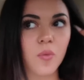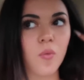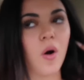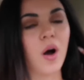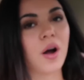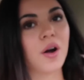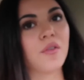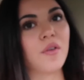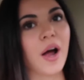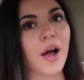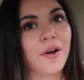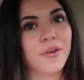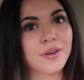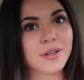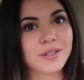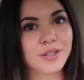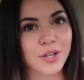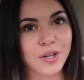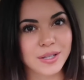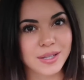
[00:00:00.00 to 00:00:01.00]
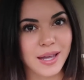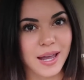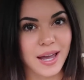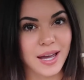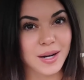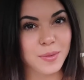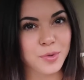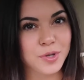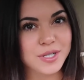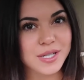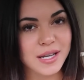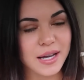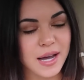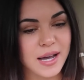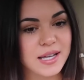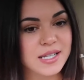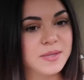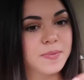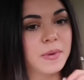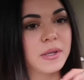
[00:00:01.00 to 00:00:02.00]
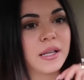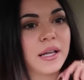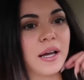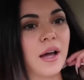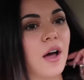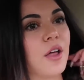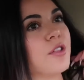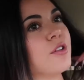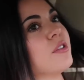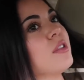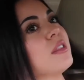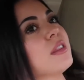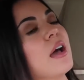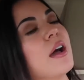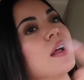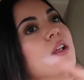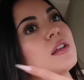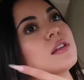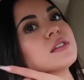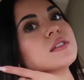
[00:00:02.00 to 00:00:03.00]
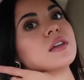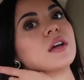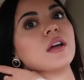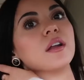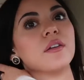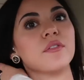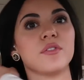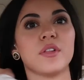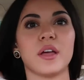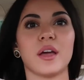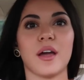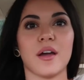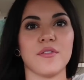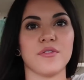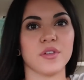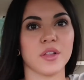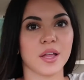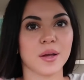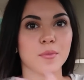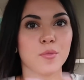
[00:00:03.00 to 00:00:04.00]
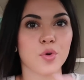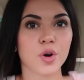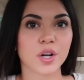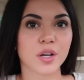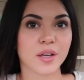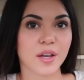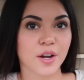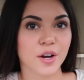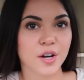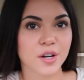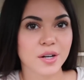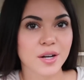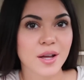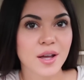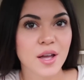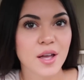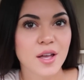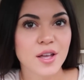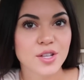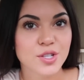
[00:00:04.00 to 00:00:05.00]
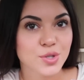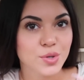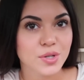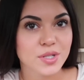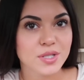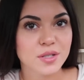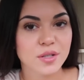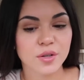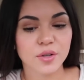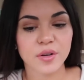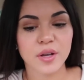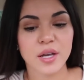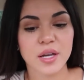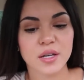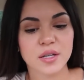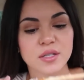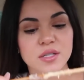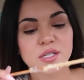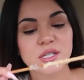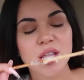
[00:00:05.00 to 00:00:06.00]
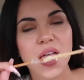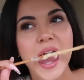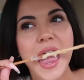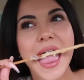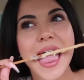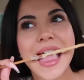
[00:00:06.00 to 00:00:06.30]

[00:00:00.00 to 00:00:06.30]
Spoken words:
walk around, look at the animals, I guess. But like other than that, it is kind of like, I feel like more geared towards little kids.